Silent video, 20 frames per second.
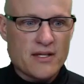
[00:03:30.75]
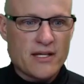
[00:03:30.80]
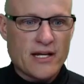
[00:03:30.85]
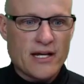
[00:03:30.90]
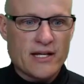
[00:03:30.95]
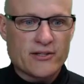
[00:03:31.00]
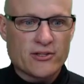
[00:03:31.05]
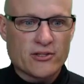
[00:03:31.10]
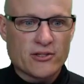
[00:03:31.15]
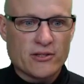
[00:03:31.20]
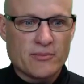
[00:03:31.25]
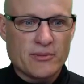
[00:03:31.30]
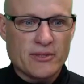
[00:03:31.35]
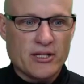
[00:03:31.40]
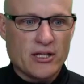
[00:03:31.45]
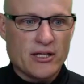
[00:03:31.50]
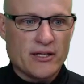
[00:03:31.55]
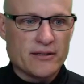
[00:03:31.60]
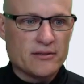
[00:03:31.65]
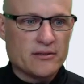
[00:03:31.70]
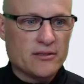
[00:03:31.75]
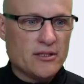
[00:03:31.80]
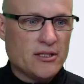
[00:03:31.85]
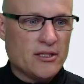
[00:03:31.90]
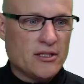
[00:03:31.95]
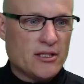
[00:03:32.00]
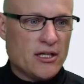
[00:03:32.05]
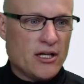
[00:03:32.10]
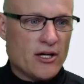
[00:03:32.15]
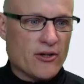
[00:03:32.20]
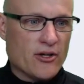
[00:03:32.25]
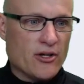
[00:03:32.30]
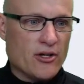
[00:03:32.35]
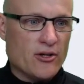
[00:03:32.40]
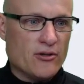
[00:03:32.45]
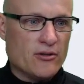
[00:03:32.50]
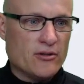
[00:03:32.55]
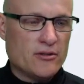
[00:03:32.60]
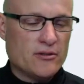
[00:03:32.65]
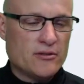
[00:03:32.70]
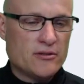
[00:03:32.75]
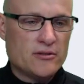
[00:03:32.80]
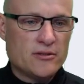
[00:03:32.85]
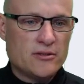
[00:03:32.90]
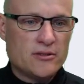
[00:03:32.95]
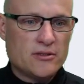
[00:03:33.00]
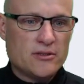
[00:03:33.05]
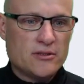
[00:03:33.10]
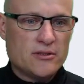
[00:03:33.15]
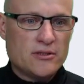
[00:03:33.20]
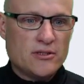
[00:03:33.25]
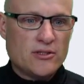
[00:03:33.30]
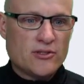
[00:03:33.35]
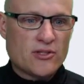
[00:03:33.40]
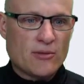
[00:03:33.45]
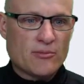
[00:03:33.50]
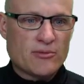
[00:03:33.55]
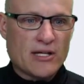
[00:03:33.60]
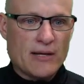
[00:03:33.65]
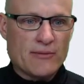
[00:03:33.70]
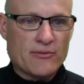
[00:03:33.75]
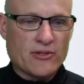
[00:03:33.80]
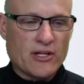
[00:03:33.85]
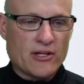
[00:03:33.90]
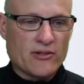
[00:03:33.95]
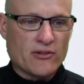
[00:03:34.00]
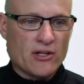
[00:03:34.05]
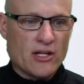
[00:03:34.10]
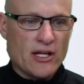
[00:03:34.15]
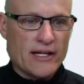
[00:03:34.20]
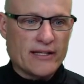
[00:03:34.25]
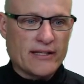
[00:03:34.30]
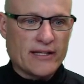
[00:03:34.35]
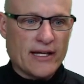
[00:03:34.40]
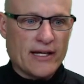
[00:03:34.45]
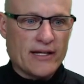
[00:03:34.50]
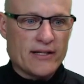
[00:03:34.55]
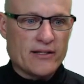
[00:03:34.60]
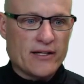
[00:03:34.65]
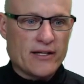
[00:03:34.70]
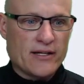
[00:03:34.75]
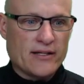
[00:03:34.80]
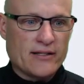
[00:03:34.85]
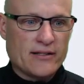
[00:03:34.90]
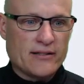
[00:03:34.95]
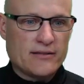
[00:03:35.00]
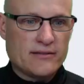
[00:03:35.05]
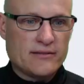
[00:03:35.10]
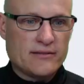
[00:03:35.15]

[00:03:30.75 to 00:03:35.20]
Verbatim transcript: Hit enter and be done. Although sometimes it doesn't like that.